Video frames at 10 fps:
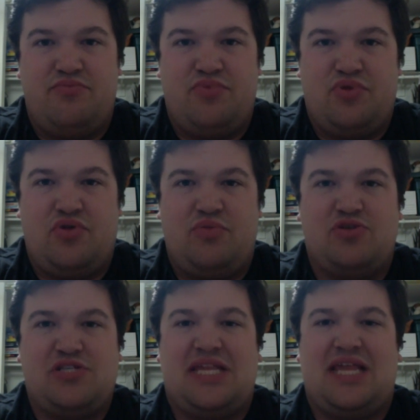The only
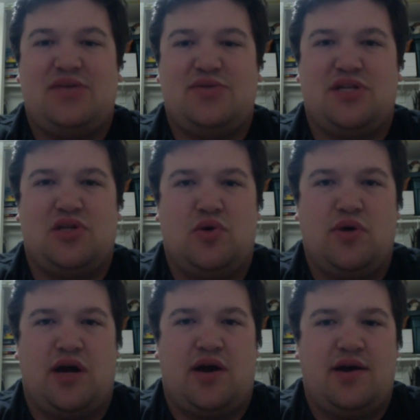person I liked was the
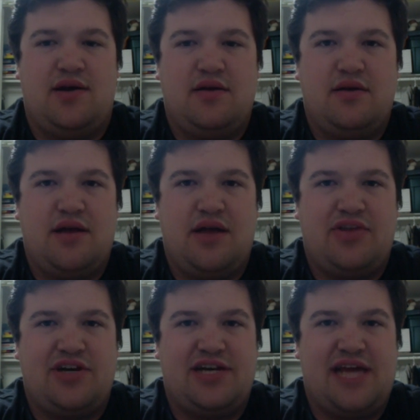lawyer and
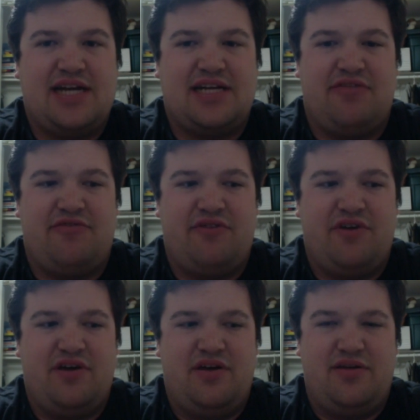the detective.
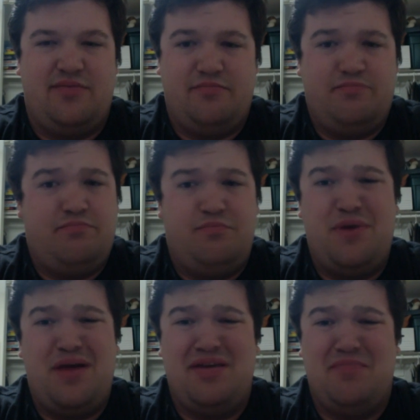
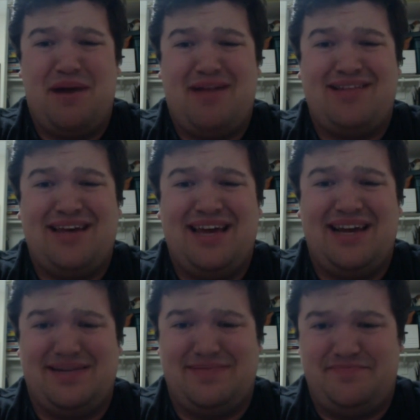They're barely in
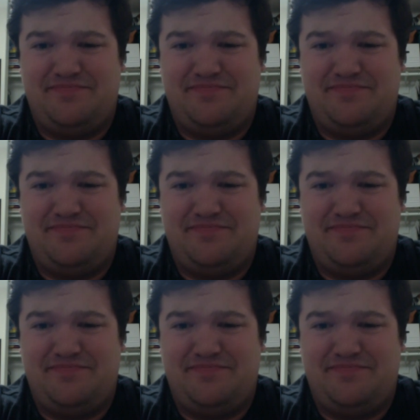it.